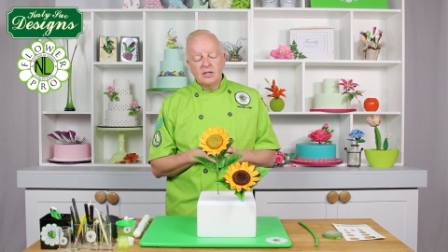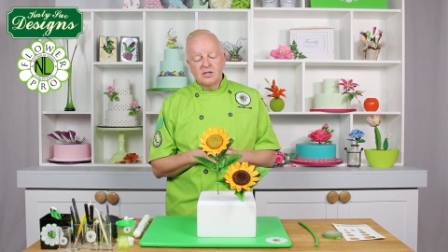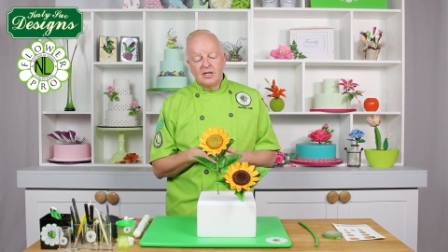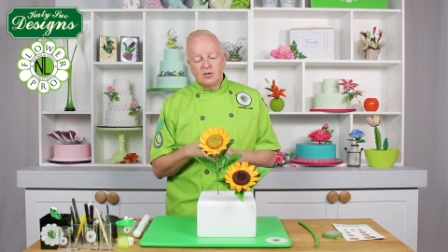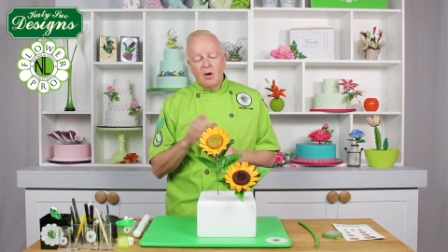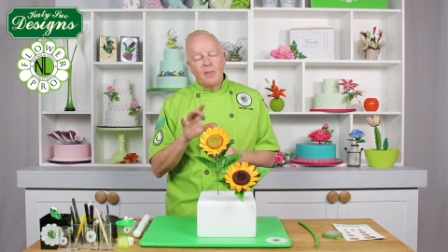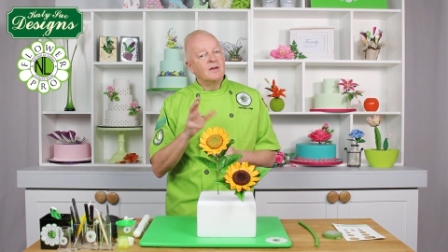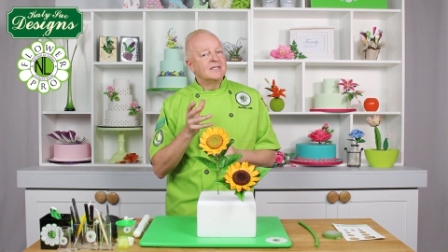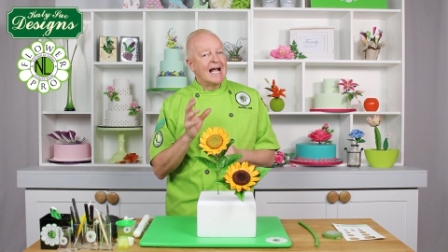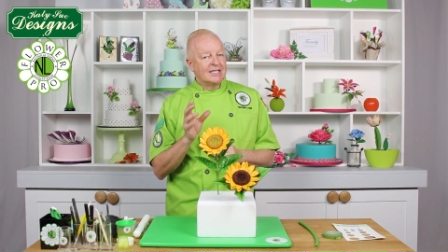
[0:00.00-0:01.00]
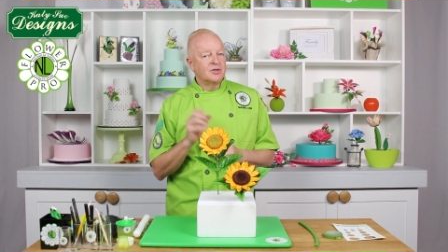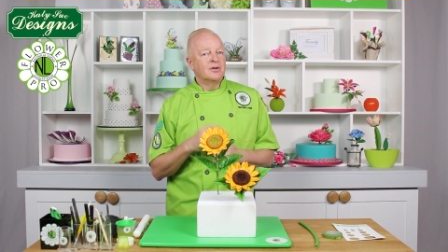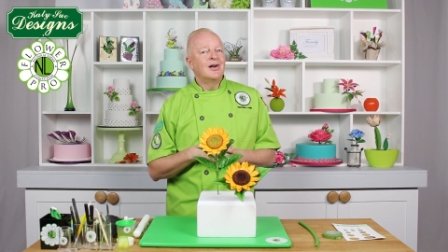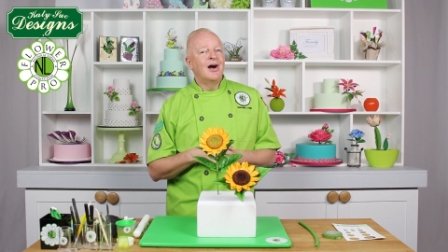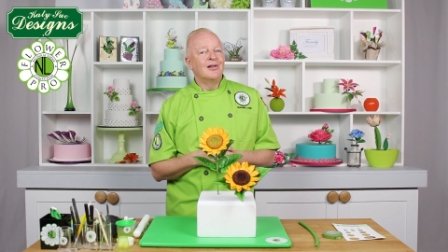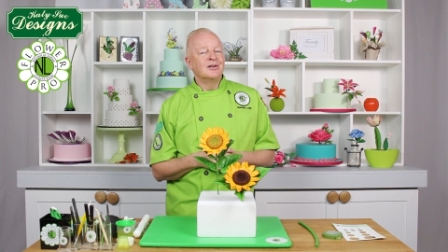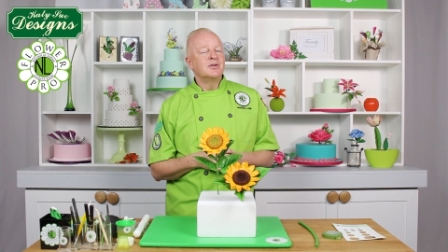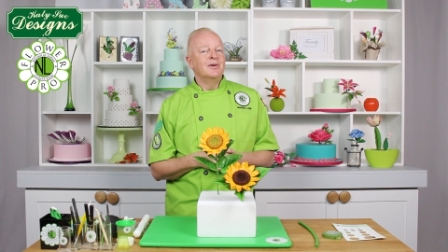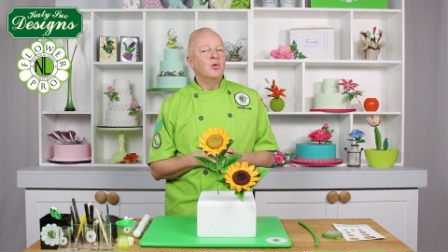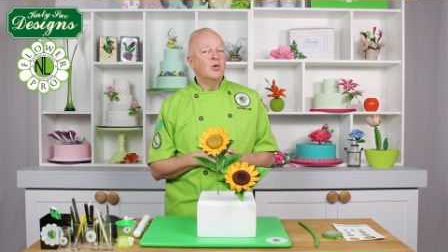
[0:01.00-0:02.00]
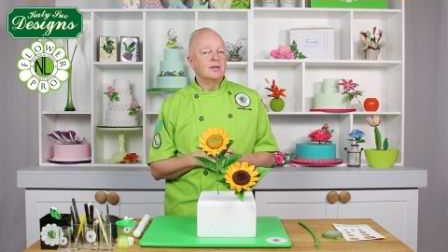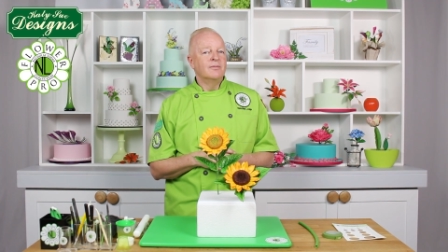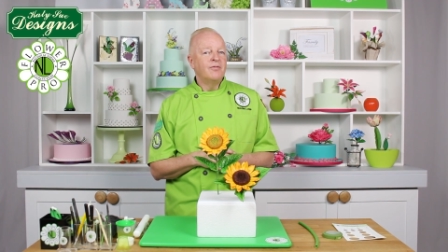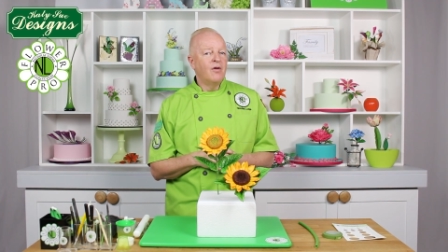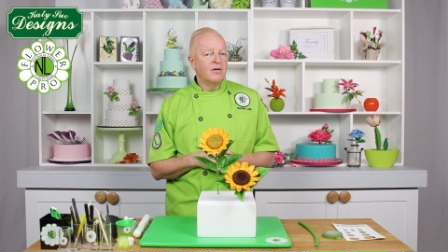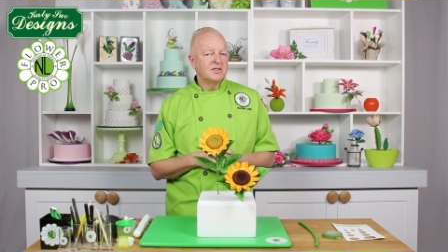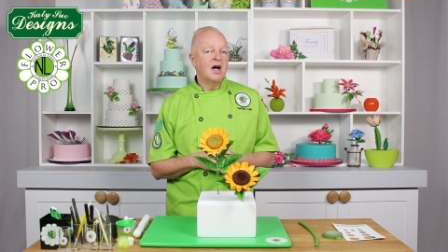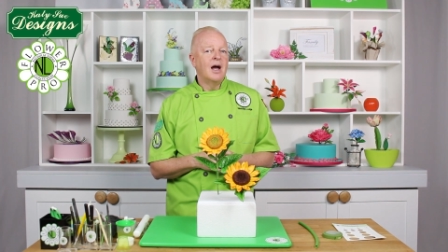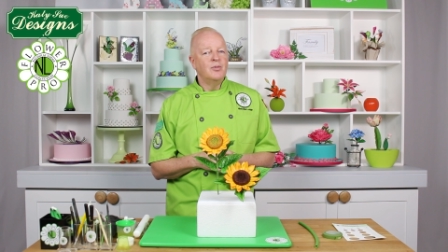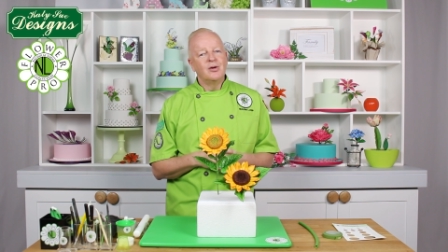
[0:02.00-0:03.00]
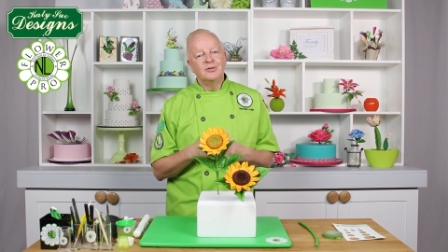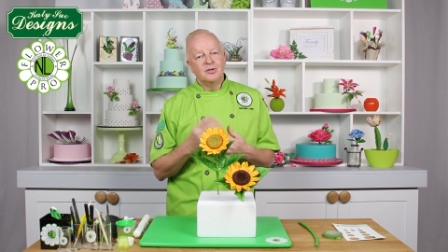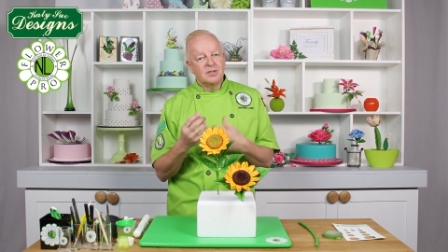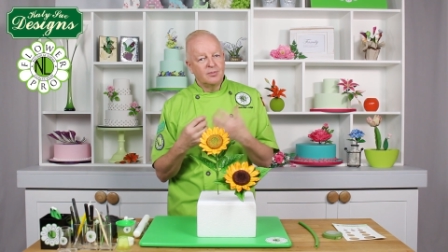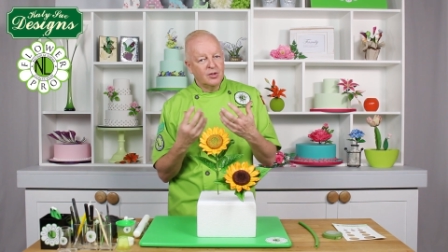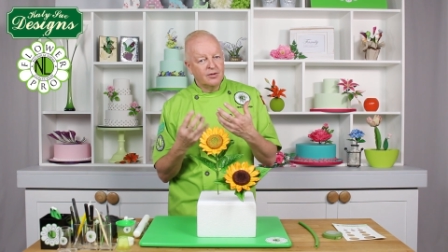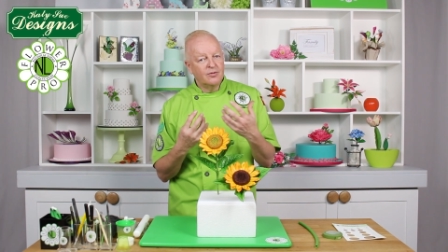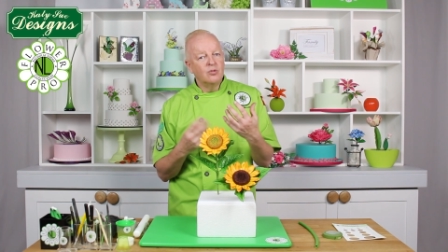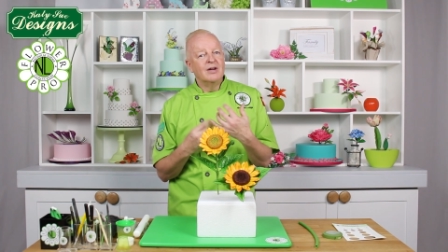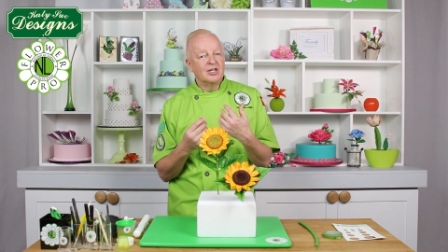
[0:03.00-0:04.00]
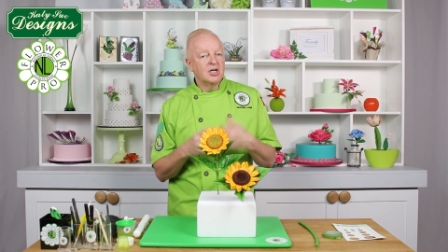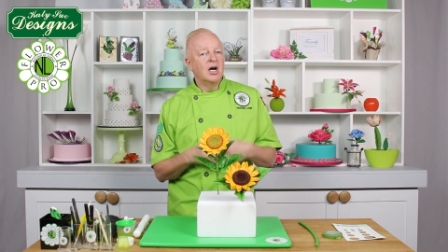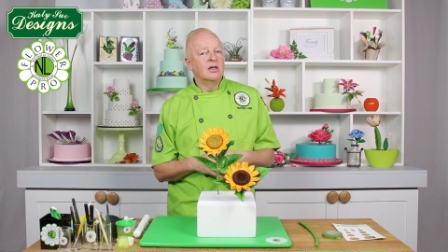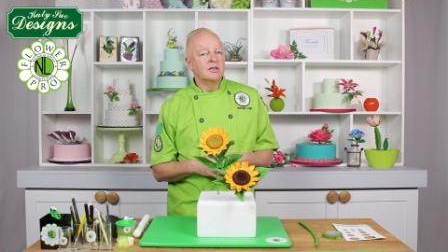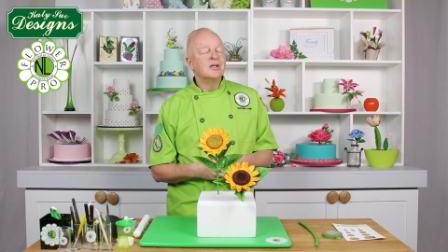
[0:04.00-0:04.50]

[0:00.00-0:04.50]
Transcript: So there's one that's that sort of color. So in autumn, fall time, you can do some beautiful rich colors